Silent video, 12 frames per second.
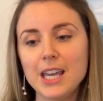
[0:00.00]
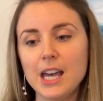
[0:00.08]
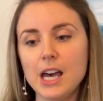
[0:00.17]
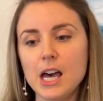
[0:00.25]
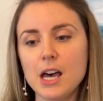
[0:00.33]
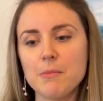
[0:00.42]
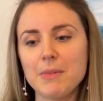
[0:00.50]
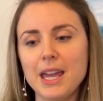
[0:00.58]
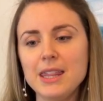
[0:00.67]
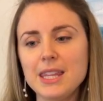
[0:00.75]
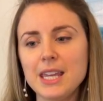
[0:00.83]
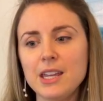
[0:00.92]

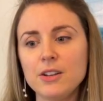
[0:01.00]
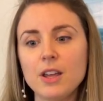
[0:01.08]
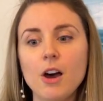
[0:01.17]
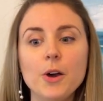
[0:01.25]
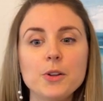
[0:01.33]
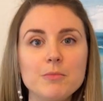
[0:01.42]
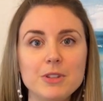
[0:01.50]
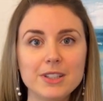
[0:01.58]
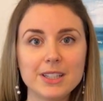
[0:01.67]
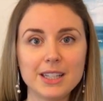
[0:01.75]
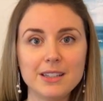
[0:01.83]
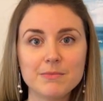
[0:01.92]
And then
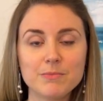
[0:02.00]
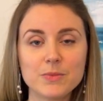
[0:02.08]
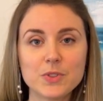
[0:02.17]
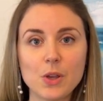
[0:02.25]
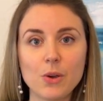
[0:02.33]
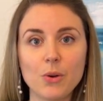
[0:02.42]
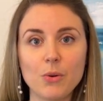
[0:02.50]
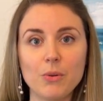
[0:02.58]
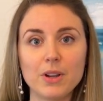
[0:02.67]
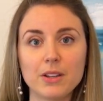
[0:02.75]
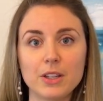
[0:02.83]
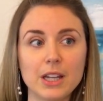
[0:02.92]
autoimmunity. So
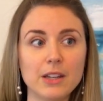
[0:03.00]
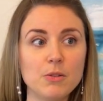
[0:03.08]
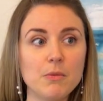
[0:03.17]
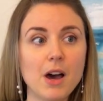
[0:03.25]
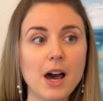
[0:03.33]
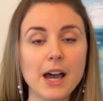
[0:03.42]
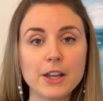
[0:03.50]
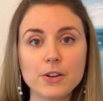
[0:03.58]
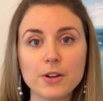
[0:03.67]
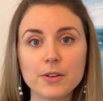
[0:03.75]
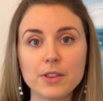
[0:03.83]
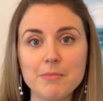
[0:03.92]
again, the
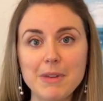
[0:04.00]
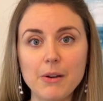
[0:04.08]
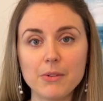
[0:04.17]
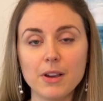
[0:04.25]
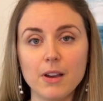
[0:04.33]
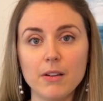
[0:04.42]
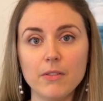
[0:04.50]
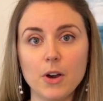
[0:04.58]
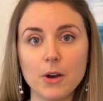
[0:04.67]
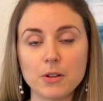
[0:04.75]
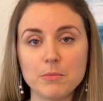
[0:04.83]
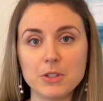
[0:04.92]
higher the amount of
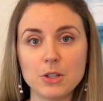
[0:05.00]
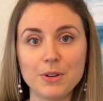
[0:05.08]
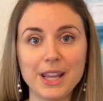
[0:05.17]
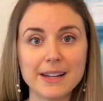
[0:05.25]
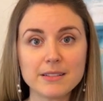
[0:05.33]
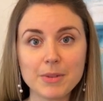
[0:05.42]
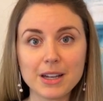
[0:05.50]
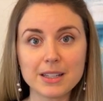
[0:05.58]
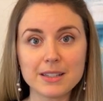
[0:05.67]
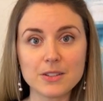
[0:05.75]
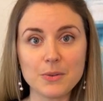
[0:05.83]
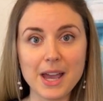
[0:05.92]
autoimmune
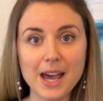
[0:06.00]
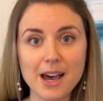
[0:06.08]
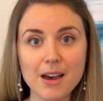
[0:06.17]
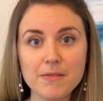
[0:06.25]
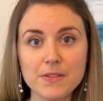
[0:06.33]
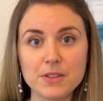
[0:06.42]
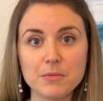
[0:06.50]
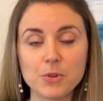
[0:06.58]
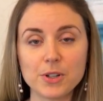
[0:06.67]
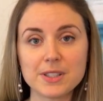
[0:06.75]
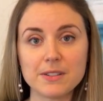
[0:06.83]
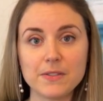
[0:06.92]
antibodies you have and the
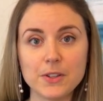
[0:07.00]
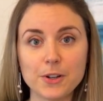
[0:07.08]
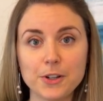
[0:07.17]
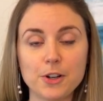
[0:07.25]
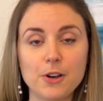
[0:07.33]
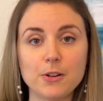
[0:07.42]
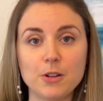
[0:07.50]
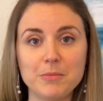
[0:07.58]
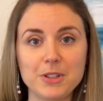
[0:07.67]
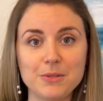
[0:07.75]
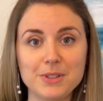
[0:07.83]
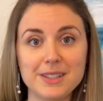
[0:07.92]
more severe your
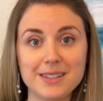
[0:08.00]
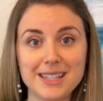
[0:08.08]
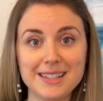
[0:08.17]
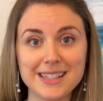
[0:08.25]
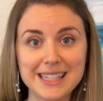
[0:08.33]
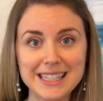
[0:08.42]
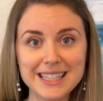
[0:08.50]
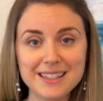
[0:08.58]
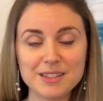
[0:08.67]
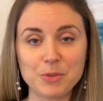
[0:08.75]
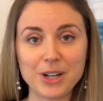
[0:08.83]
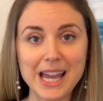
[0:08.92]
autoimmune disease
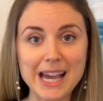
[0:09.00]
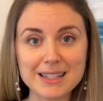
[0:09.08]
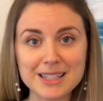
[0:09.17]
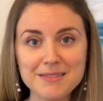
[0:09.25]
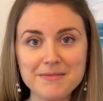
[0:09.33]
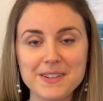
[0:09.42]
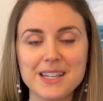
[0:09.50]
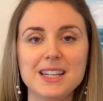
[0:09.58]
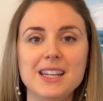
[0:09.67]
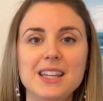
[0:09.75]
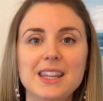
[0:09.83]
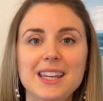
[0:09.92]
is, more active,
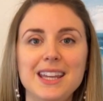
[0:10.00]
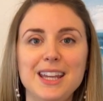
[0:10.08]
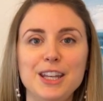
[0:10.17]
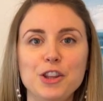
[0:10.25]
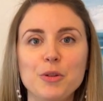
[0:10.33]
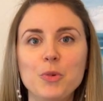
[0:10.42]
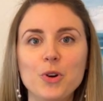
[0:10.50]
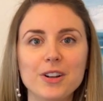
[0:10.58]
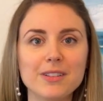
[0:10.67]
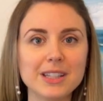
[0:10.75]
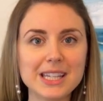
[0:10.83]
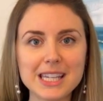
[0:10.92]
then the more
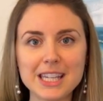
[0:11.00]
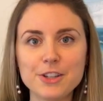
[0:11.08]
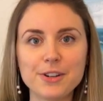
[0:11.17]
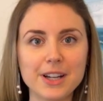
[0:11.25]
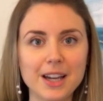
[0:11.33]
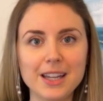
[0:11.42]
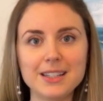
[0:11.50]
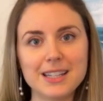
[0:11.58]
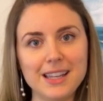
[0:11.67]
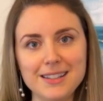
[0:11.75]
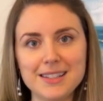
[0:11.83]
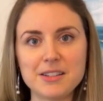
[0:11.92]
leaky your gut
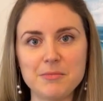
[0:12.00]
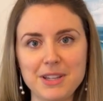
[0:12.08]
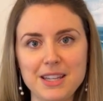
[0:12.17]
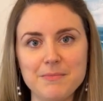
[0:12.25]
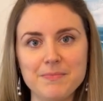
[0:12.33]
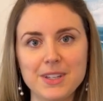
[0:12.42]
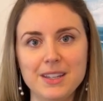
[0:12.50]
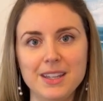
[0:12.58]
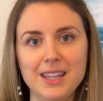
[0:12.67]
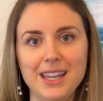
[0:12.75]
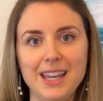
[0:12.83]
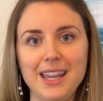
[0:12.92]
tends to be.
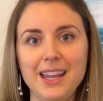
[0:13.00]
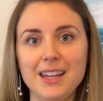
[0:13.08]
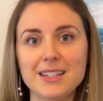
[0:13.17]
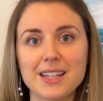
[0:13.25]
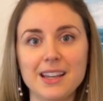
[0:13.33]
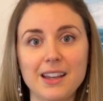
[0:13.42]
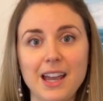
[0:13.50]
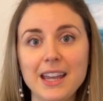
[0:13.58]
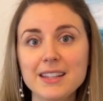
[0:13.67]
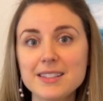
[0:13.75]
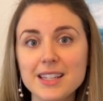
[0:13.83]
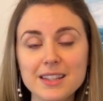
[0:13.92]
And I
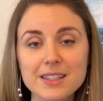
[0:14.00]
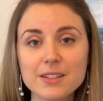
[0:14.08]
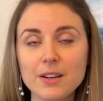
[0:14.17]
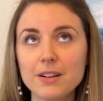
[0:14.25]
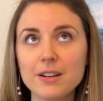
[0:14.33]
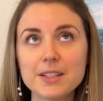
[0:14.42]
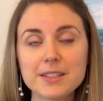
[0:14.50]
see this all the